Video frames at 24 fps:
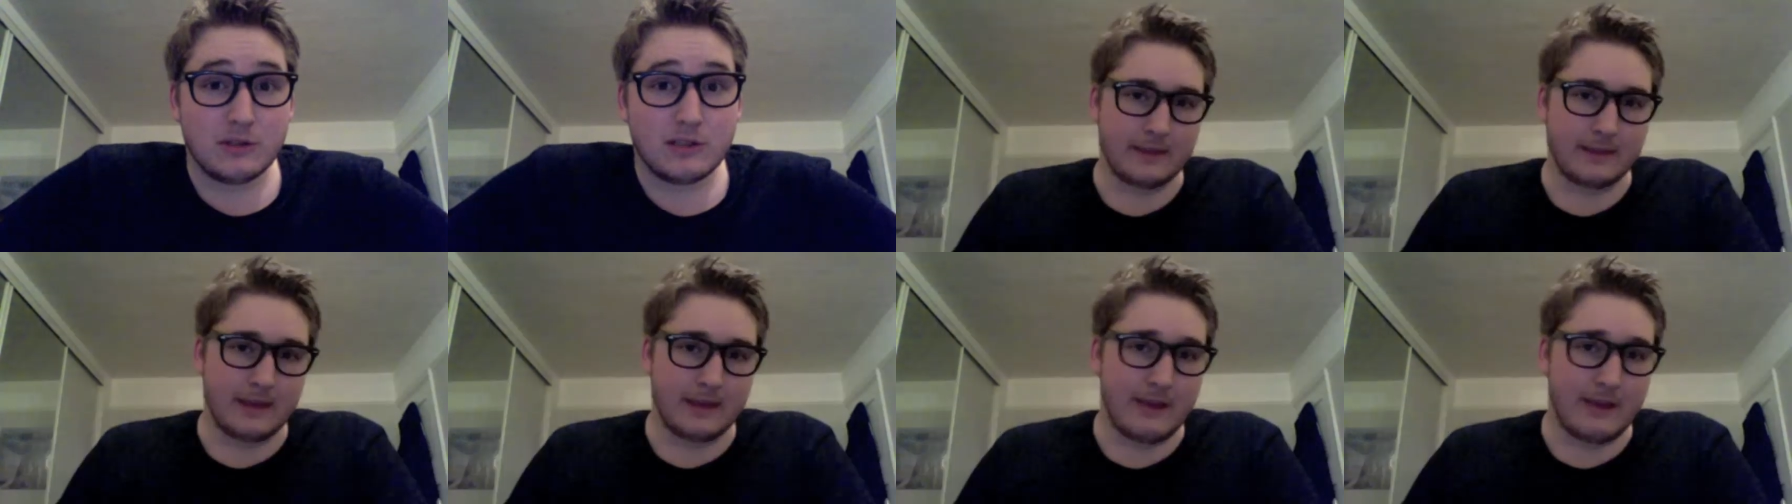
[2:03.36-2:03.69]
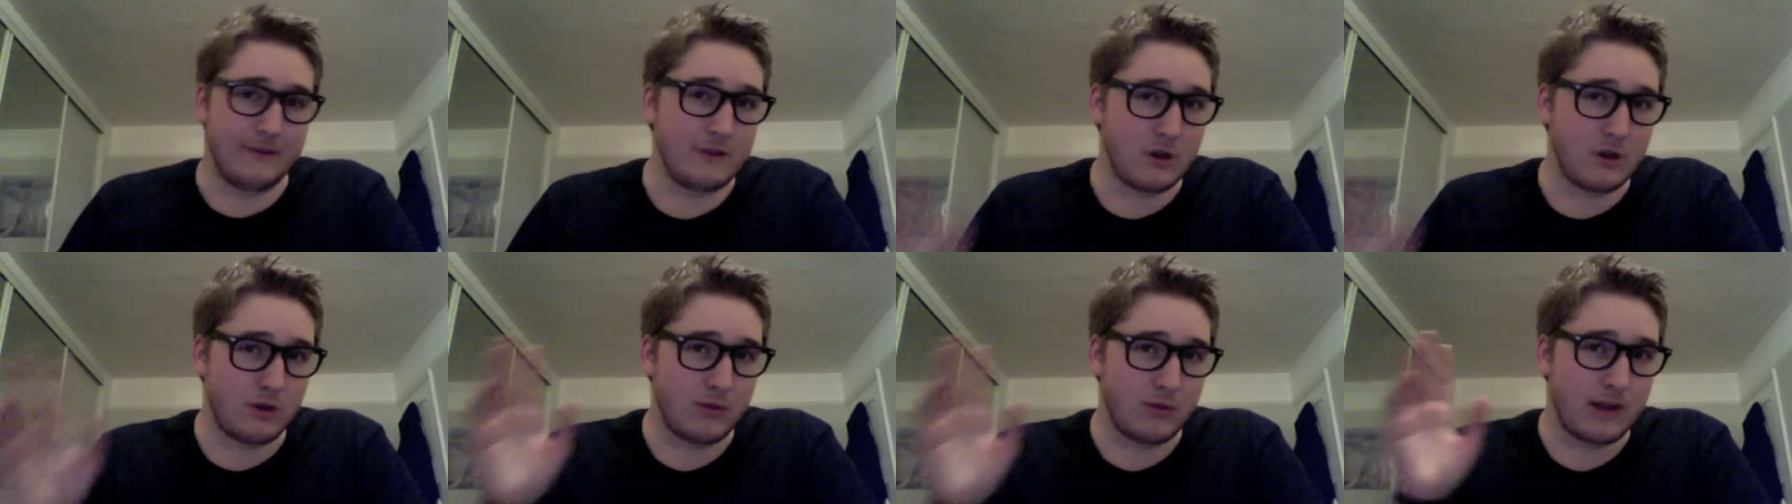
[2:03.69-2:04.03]
If
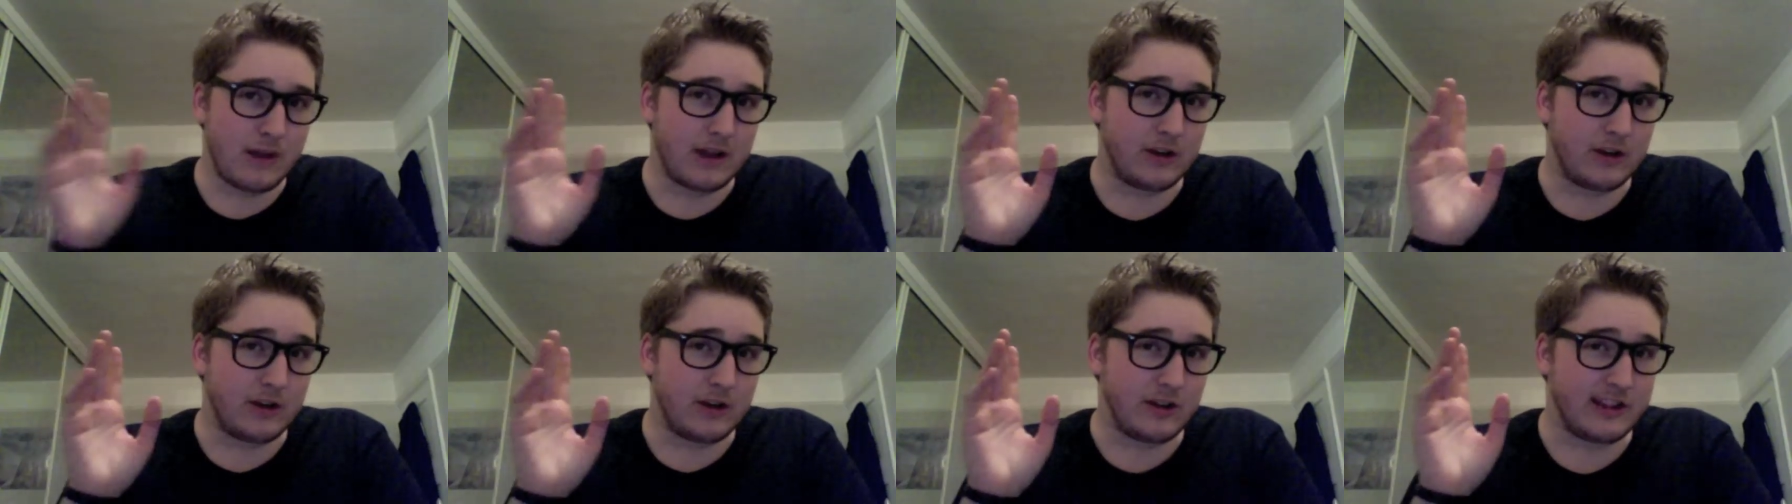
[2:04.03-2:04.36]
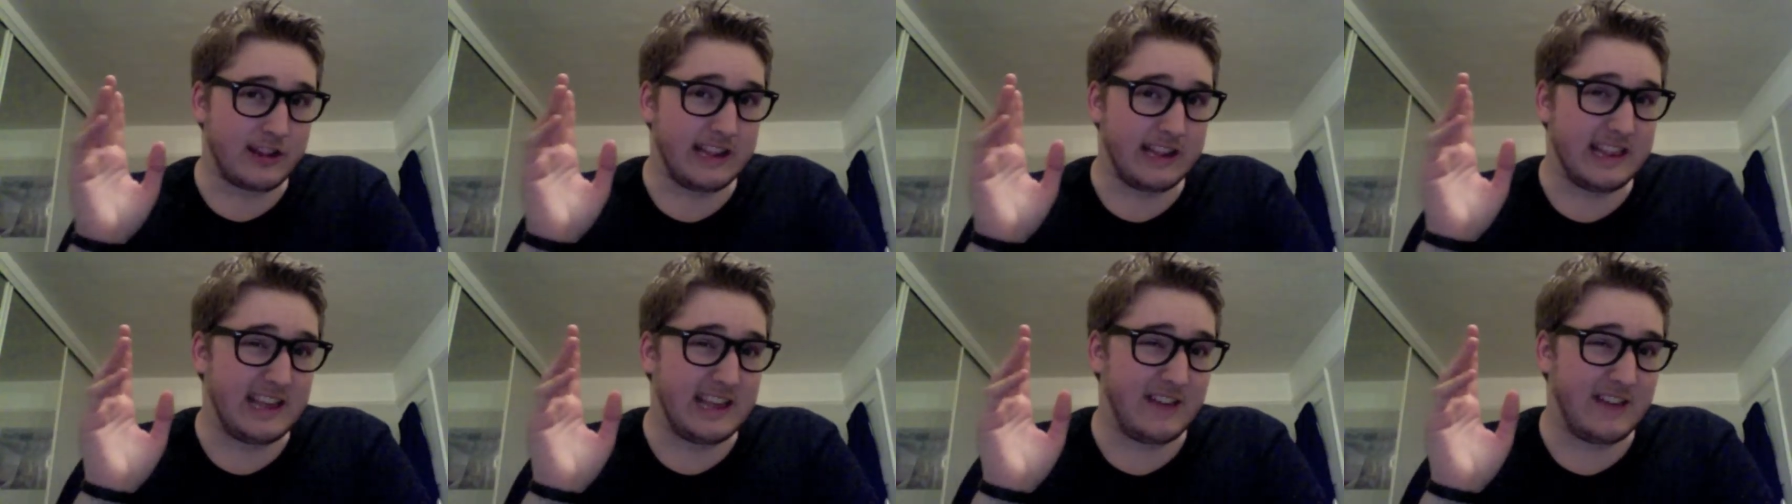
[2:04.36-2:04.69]
you're a regular
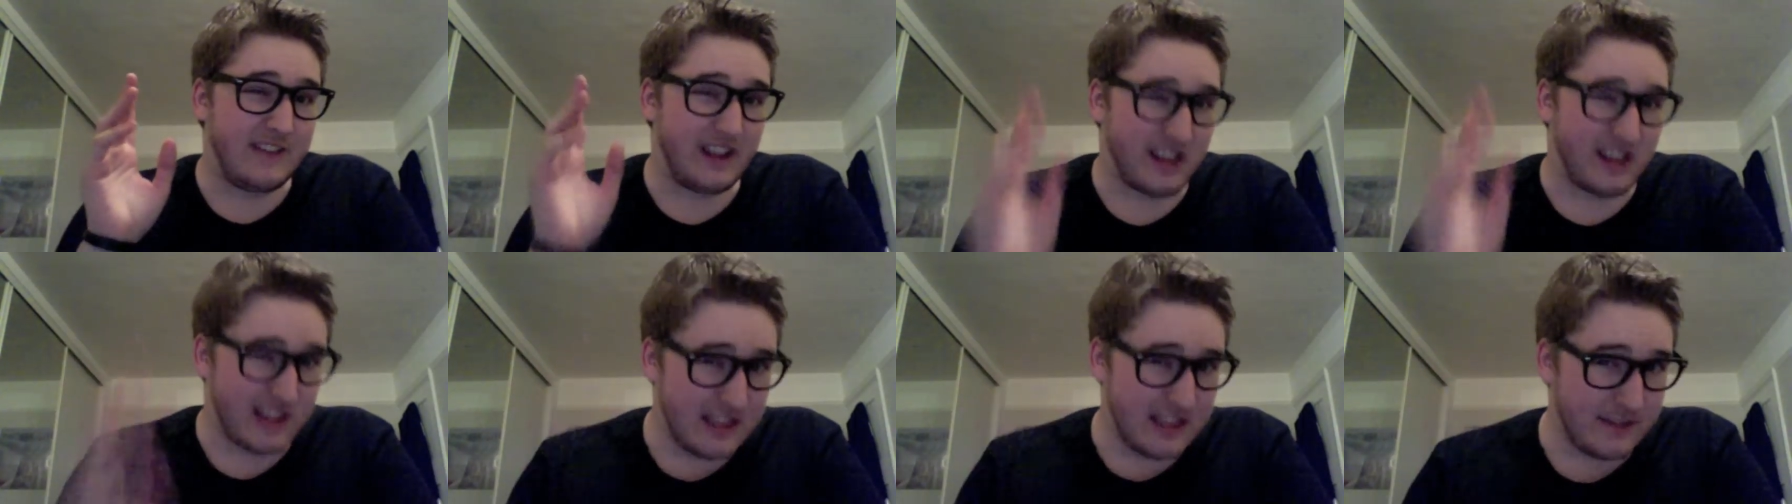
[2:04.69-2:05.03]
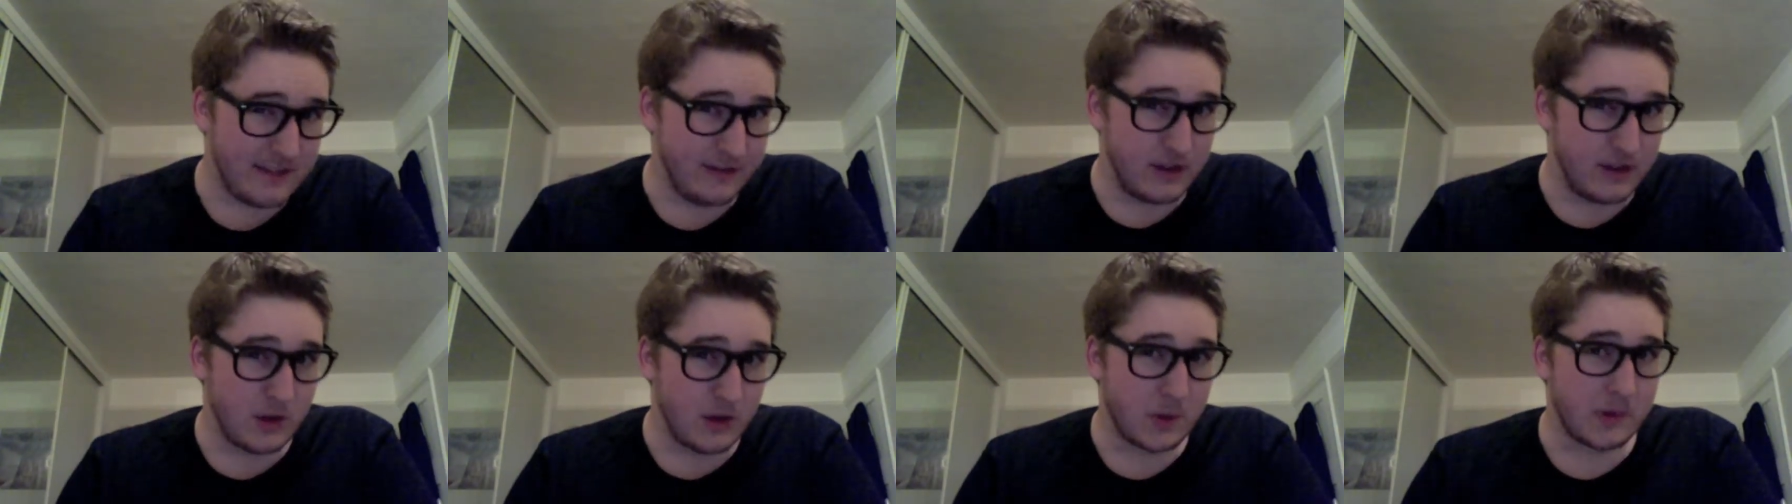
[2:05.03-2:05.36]
CTFxC viewer,